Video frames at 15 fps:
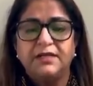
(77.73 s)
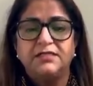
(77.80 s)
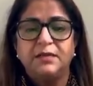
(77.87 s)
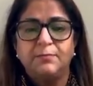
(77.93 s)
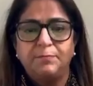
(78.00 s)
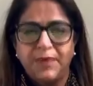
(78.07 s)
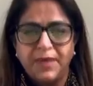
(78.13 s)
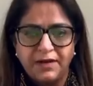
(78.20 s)

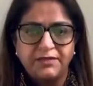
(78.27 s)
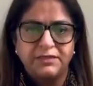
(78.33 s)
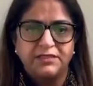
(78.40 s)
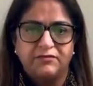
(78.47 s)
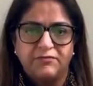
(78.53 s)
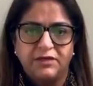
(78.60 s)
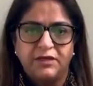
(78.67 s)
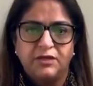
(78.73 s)
It is
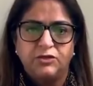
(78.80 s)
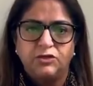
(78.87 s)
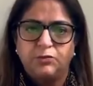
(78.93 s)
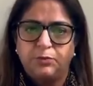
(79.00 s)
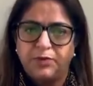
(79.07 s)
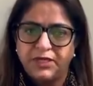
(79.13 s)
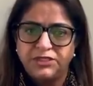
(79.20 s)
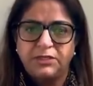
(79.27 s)
imperative
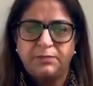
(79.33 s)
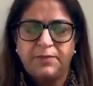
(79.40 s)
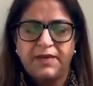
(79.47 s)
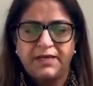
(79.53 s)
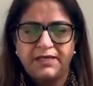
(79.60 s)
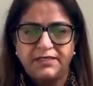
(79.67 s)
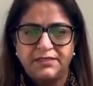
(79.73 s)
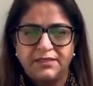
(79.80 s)
to
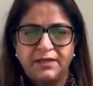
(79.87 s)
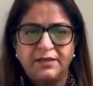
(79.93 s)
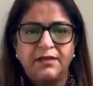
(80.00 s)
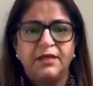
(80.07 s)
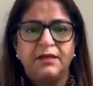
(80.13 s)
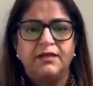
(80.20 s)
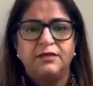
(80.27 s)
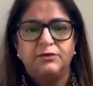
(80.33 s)
pressure
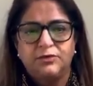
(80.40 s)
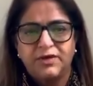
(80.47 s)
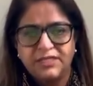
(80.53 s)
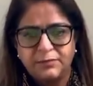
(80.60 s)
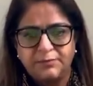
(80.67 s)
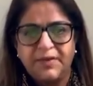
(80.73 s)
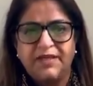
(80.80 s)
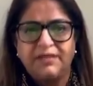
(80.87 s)
Pakistan to
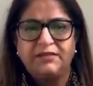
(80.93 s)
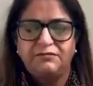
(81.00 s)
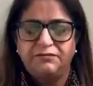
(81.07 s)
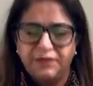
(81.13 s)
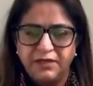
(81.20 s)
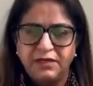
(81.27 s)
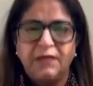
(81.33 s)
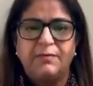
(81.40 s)
respect
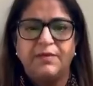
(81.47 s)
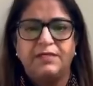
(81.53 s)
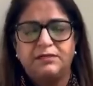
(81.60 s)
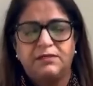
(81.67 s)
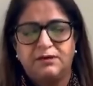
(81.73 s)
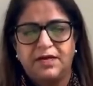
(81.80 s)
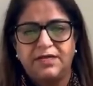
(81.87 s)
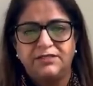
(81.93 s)
the
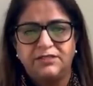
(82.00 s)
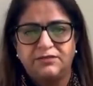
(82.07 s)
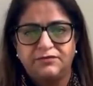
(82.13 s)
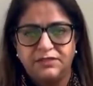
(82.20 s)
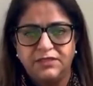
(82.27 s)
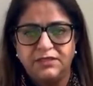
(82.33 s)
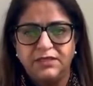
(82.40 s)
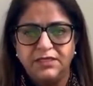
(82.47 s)
fundamental
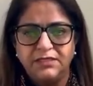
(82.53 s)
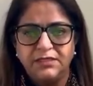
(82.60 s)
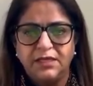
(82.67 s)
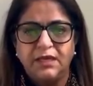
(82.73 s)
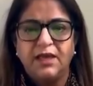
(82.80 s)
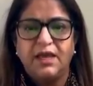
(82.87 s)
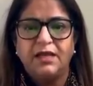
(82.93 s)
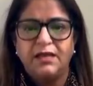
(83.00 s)
rights of
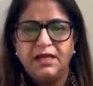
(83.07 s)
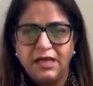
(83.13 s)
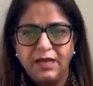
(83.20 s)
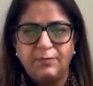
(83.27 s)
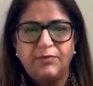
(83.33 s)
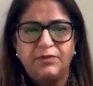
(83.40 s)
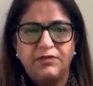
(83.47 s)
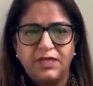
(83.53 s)
Sindhis and
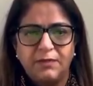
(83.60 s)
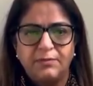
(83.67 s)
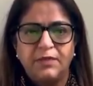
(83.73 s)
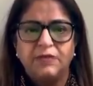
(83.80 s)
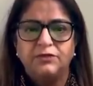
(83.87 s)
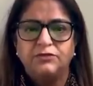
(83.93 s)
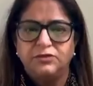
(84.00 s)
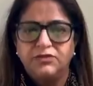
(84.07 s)
enable
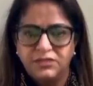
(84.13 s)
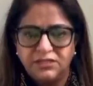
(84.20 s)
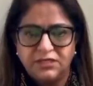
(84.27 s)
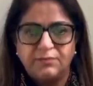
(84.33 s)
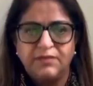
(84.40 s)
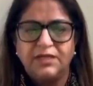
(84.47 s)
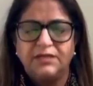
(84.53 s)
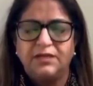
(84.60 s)
them to
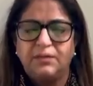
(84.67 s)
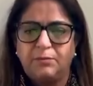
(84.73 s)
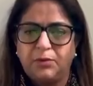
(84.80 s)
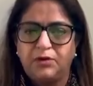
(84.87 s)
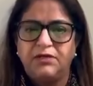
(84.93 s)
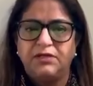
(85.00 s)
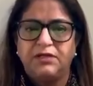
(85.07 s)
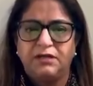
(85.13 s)
determine
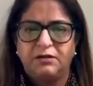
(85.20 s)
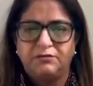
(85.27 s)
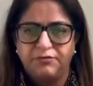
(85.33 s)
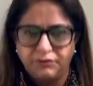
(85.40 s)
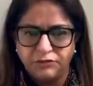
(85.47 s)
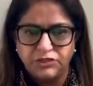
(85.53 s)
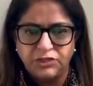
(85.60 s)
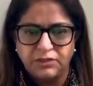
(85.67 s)
their
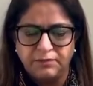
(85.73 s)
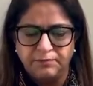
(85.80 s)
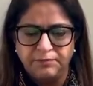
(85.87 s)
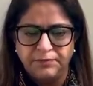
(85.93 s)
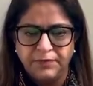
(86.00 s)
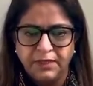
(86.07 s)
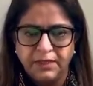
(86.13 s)
political future.